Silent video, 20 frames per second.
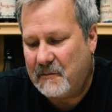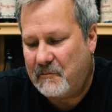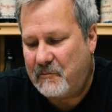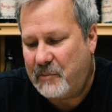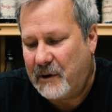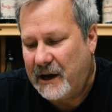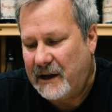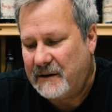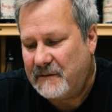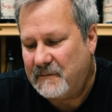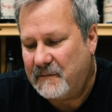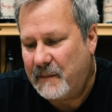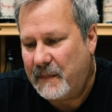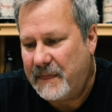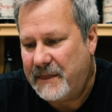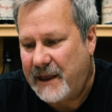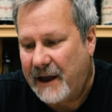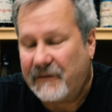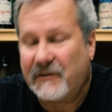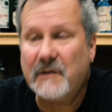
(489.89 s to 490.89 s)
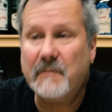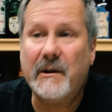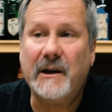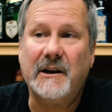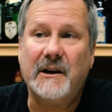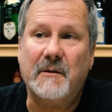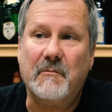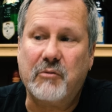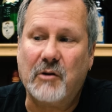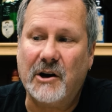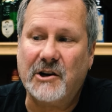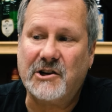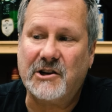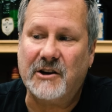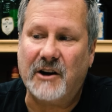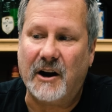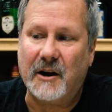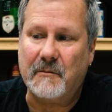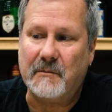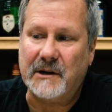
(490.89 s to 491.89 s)
But definitely made an impression
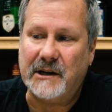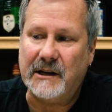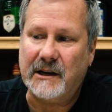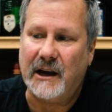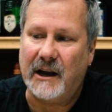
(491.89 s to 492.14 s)
on me.